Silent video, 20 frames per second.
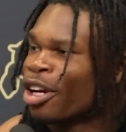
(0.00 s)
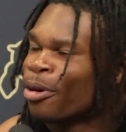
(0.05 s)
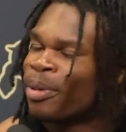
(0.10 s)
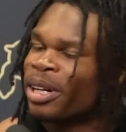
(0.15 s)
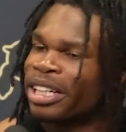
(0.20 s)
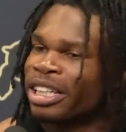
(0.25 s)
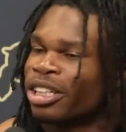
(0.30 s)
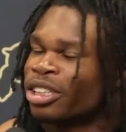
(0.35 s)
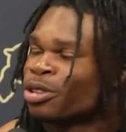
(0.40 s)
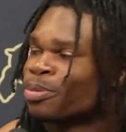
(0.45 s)

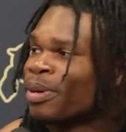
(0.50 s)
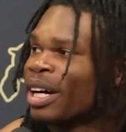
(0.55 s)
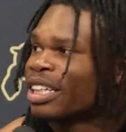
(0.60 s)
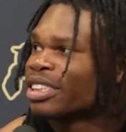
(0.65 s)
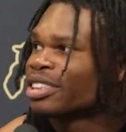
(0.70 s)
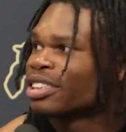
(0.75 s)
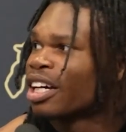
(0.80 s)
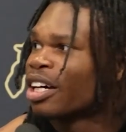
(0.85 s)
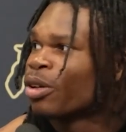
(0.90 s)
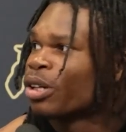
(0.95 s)
everybody else
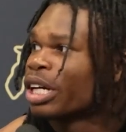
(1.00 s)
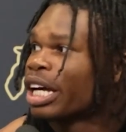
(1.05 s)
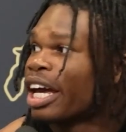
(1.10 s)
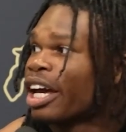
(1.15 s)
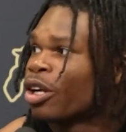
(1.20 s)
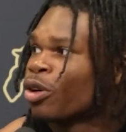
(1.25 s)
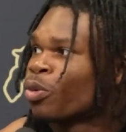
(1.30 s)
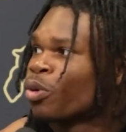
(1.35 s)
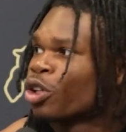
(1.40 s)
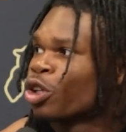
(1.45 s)
backside
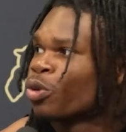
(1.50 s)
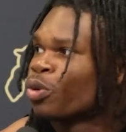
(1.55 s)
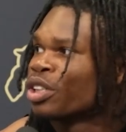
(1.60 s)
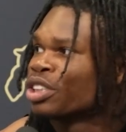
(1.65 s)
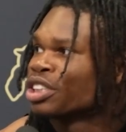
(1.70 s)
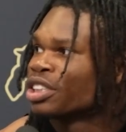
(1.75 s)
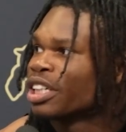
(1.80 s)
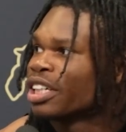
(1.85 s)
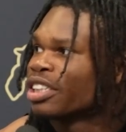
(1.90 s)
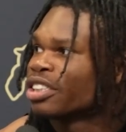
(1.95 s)
had a
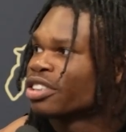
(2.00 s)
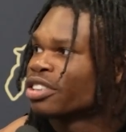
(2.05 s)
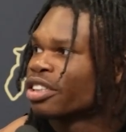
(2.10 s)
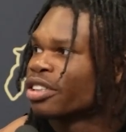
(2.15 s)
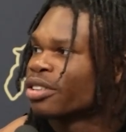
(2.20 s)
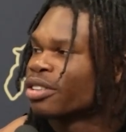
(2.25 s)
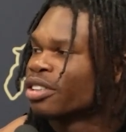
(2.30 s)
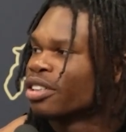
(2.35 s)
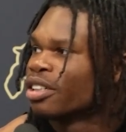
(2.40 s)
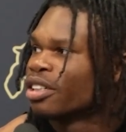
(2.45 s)
one-on-one chance.
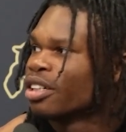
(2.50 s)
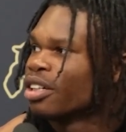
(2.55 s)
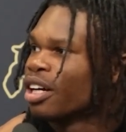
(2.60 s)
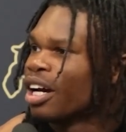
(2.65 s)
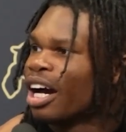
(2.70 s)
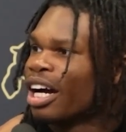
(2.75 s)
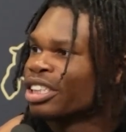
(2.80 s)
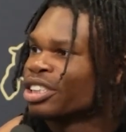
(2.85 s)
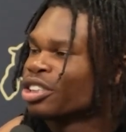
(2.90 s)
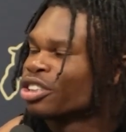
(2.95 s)
So
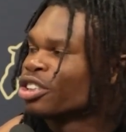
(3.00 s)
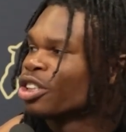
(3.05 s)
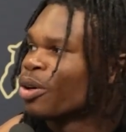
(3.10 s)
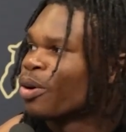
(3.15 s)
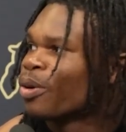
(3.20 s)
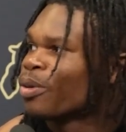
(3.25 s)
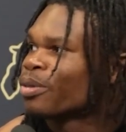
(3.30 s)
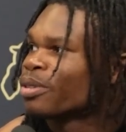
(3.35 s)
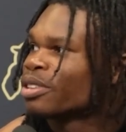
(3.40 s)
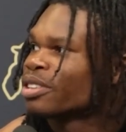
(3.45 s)
I just
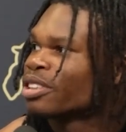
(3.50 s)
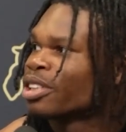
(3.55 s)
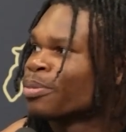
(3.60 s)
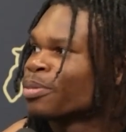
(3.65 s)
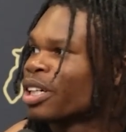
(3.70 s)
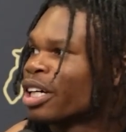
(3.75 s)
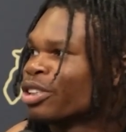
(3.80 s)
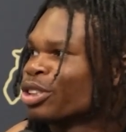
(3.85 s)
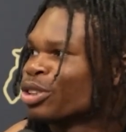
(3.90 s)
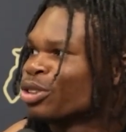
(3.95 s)
know
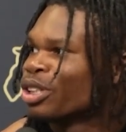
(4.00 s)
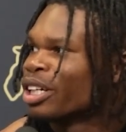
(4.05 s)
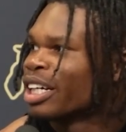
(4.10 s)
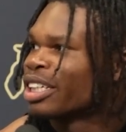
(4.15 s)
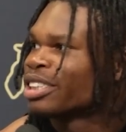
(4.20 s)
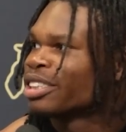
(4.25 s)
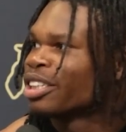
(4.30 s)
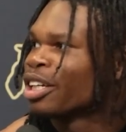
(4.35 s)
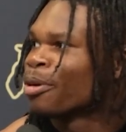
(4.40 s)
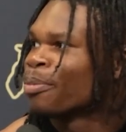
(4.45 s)
sometimes you got
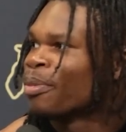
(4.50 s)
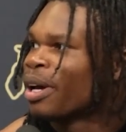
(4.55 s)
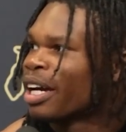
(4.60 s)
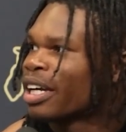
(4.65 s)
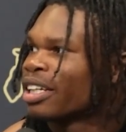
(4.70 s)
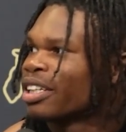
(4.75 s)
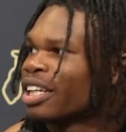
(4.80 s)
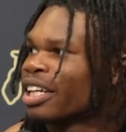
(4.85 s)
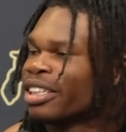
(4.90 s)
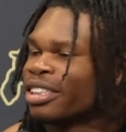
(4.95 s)
to step
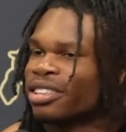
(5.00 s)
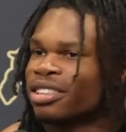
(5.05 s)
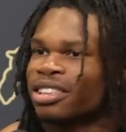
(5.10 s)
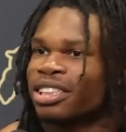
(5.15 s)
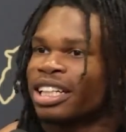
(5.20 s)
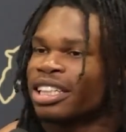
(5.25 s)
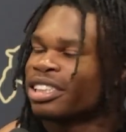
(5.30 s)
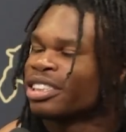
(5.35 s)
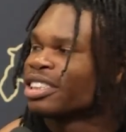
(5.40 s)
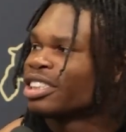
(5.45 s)
back and
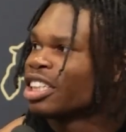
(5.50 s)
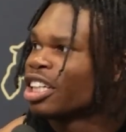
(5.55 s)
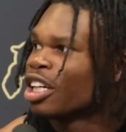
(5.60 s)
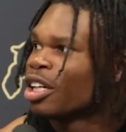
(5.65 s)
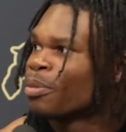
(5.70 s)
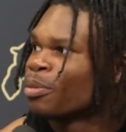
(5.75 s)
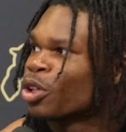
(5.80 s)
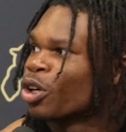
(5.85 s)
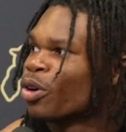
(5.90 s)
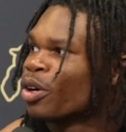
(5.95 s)
let the
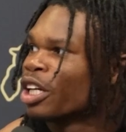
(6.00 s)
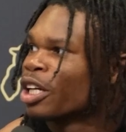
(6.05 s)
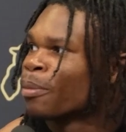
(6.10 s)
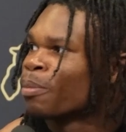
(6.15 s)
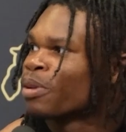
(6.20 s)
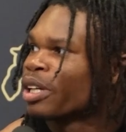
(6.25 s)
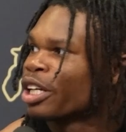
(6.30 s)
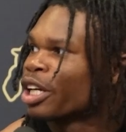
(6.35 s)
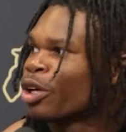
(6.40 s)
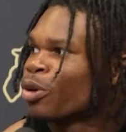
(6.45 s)
team go ahead
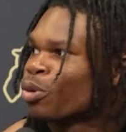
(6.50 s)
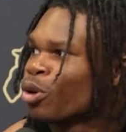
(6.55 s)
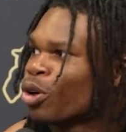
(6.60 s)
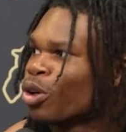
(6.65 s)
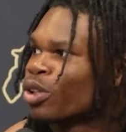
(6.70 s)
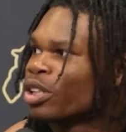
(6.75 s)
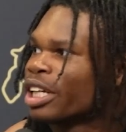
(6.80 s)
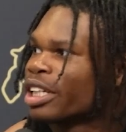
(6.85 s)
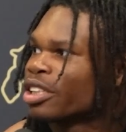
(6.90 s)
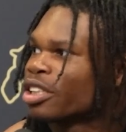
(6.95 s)
and play their
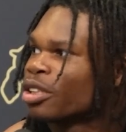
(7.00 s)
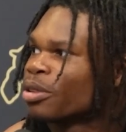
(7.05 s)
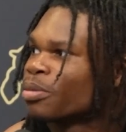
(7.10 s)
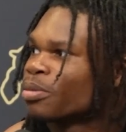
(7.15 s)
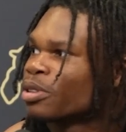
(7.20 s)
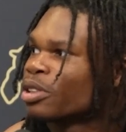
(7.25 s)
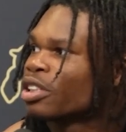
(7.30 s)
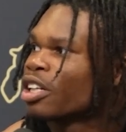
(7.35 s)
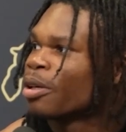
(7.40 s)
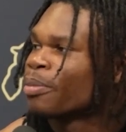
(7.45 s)
role and let
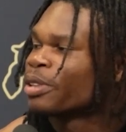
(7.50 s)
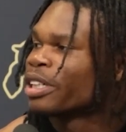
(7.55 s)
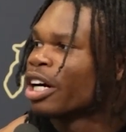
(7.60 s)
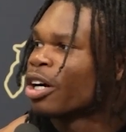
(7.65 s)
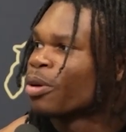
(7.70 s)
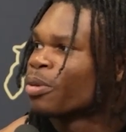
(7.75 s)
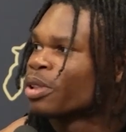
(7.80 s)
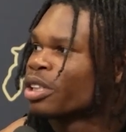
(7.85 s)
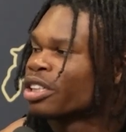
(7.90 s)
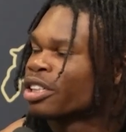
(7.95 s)
them come
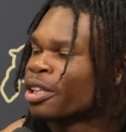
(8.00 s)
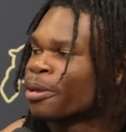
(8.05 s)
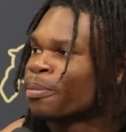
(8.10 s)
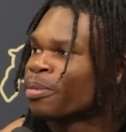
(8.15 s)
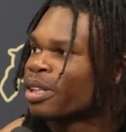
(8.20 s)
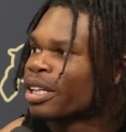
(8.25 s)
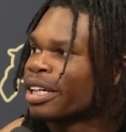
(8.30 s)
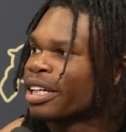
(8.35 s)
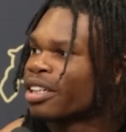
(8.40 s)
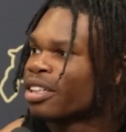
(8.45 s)
down with a
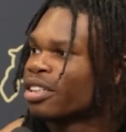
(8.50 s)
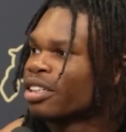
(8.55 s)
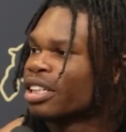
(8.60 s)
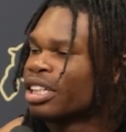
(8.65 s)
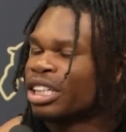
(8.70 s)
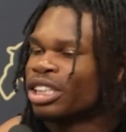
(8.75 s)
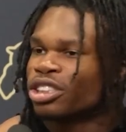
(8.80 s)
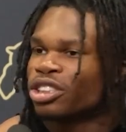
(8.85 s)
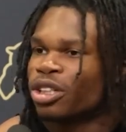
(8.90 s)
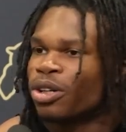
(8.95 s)
good play.
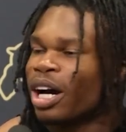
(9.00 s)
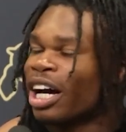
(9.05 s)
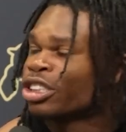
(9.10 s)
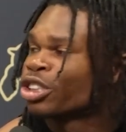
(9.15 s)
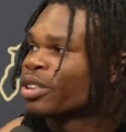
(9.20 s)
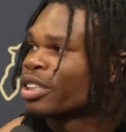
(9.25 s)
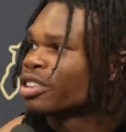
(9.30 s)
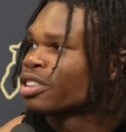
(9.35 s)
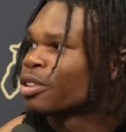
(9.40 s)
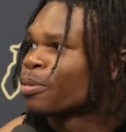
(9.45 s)
So
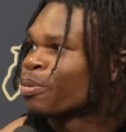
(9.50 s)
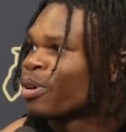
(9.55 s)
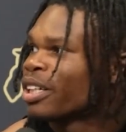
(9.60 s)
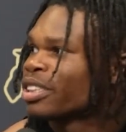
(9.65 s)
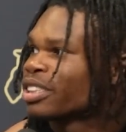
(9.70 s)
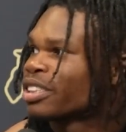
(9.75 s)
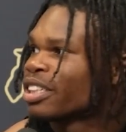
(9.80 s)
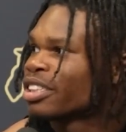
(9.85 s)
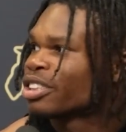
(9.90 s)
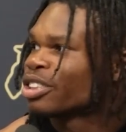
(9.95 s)
I trusted the
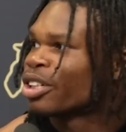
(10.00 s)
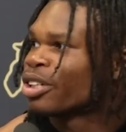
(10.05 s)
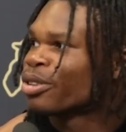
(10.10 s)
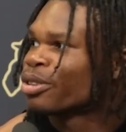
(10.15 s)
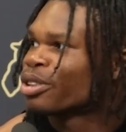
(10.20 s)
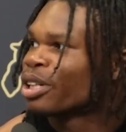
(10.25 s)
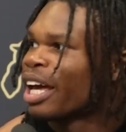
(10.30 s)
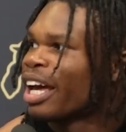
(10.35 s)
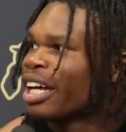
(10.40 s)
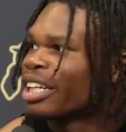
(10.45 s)
process.
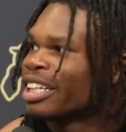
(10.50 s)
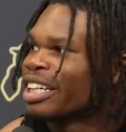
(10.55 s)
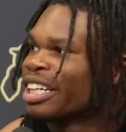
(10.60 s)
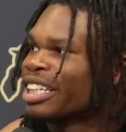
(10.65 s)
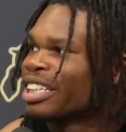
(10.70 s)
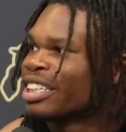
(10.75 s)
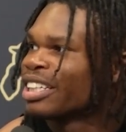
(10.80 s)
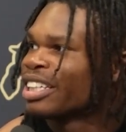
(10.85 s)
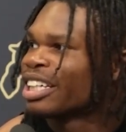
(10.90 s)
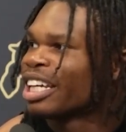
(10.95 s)
So at the
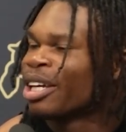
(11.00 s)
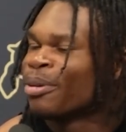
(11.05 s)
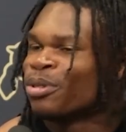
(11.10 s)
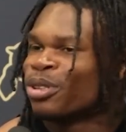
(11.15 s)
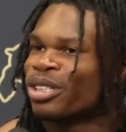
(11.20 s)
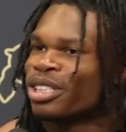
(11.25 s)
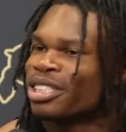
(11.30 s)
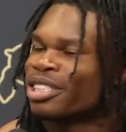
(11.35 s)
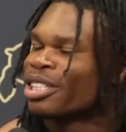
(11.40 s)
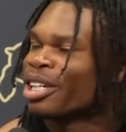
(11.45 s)
end of the game,
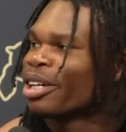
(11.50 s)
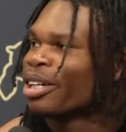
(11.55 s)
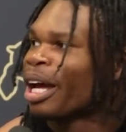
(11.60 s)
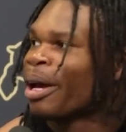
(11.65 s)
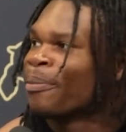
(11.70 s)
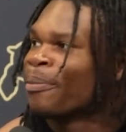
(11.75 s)
at the